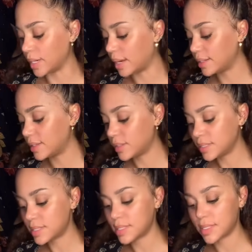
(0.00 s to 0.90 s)
I literally
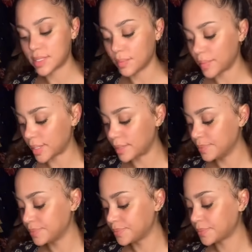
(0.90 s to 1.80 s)
see somebody
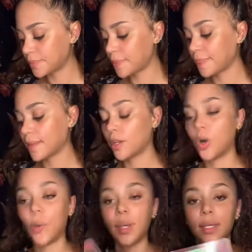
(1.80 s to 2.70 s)

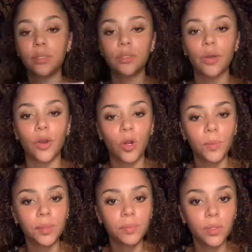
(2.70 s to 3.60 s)
going into
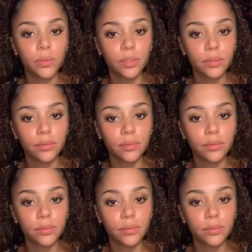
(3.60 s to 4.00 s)
hermit mode.